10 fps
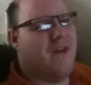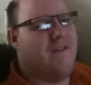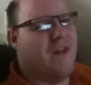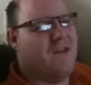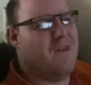The
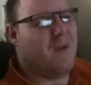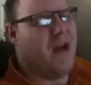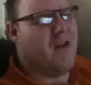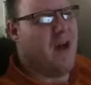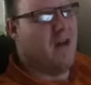Adventure
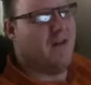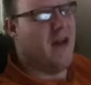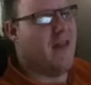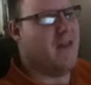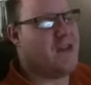
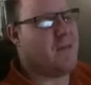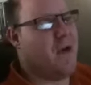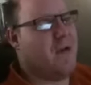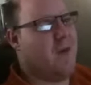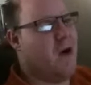Playground, and this
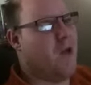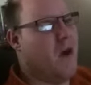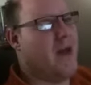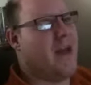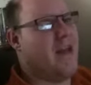poem, by the
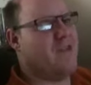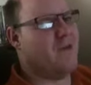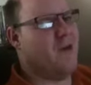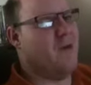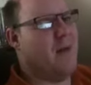way,
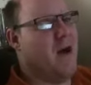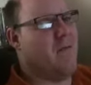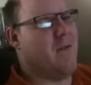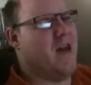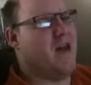is not
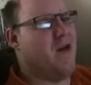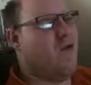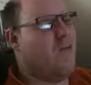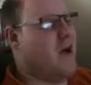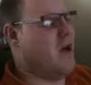about me
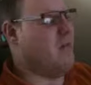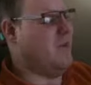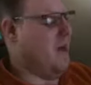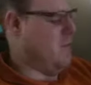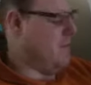or my
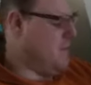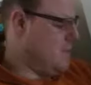hometown.